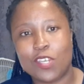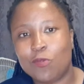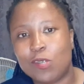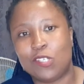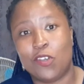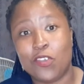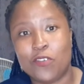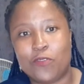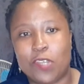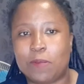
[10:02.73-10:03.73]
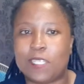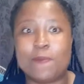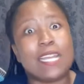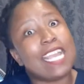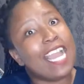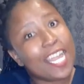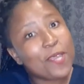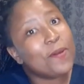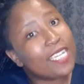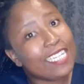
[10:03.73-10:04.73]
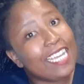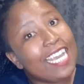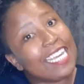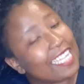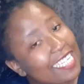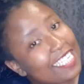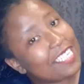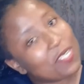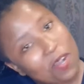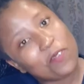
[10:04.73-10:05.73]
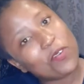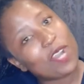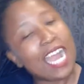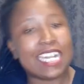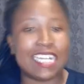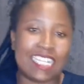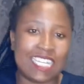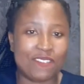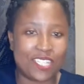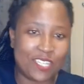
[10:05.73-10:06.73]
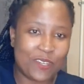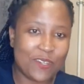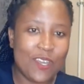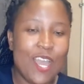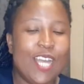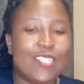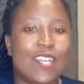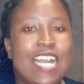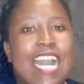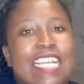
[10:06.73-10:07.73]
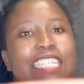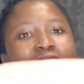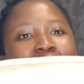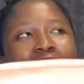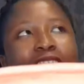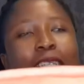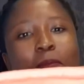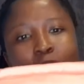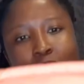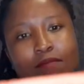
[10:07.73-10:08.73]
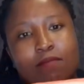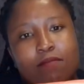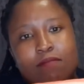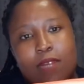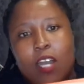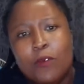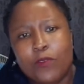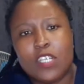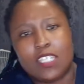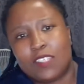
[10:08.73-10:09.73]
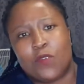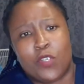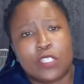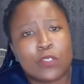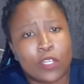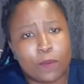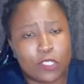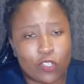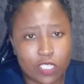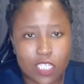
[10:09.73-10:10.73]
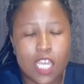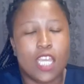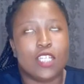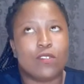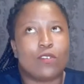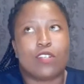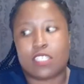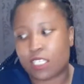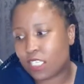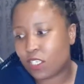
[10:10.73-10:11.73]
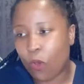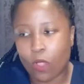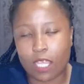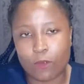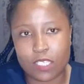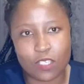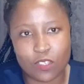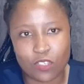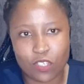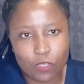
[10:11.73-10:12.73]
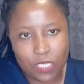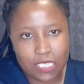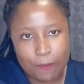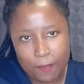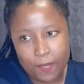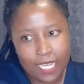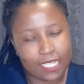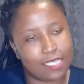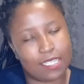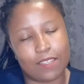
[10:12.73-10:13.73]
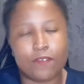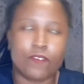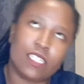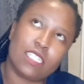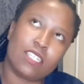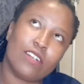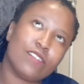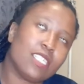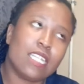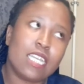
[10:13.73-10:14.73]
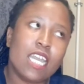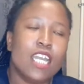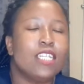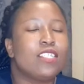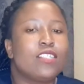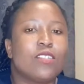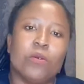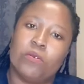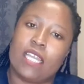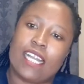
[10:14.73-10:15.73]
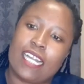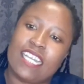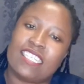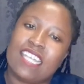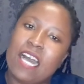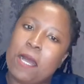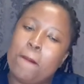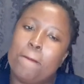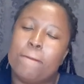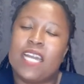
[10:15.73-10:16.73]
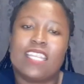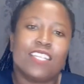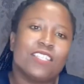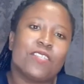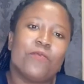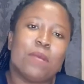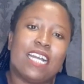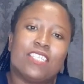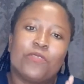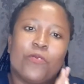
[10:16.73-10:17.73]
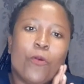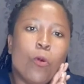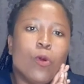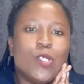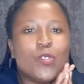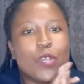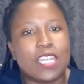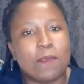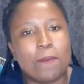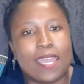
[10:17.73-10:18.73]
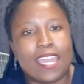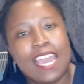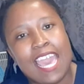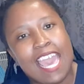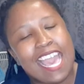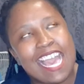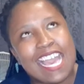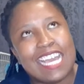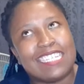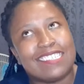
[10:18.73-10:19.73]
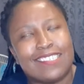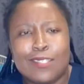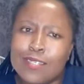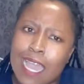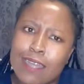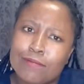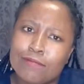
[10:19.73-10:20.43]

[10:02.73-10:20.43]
it will show you things. But anyway, that's a story for another video. So guys, hopefully this video is gonna be short, so because this is all I wanted to show you, what's in my bag, nothing fancy obviously. So yeah guys, thank you so much for joining me, and yeah,